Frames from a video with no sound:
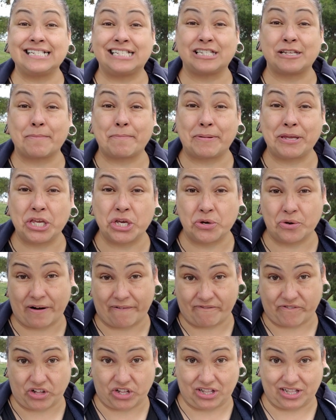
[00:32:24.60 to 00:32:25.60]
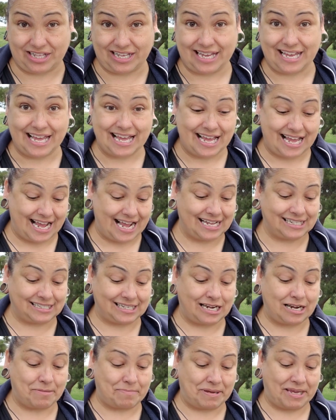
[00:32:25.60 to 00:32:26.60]
It's beautiful. It's
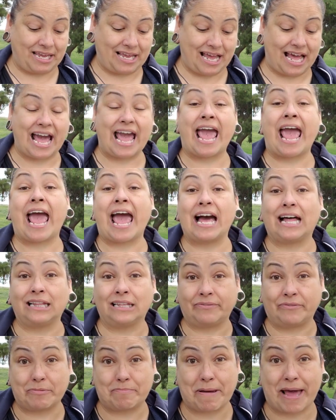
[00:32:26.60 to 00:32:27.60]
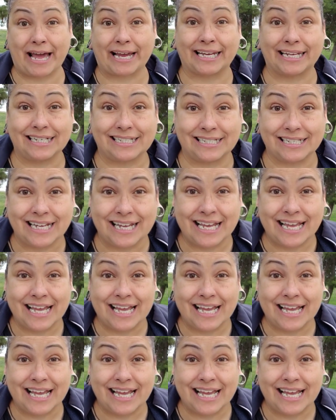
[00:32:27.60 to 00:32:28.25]
going to be a hell of a package.